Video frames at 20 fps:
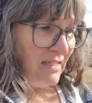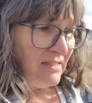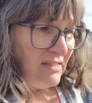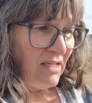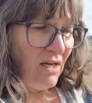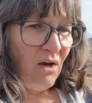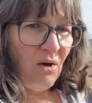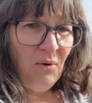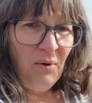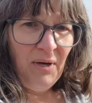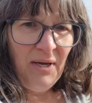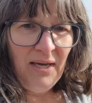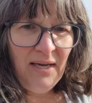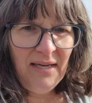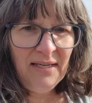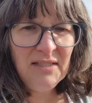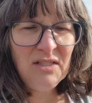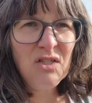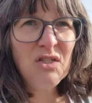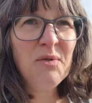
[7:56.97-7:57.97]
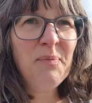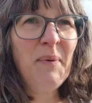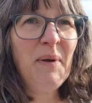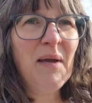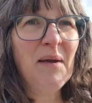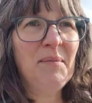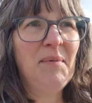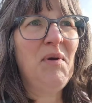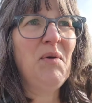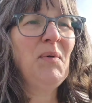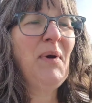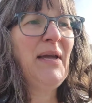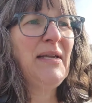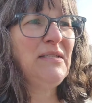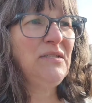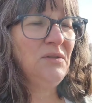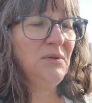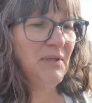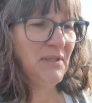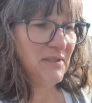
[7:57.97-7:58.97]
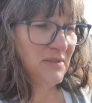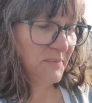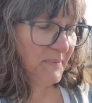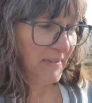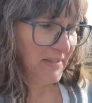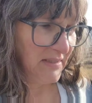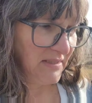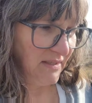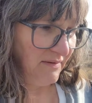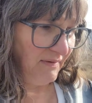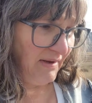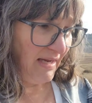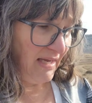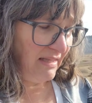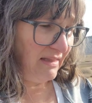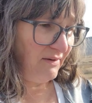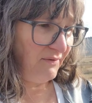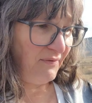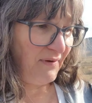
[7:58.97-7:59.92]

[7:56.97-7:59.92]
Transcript: So it's just becoming way too expensive, and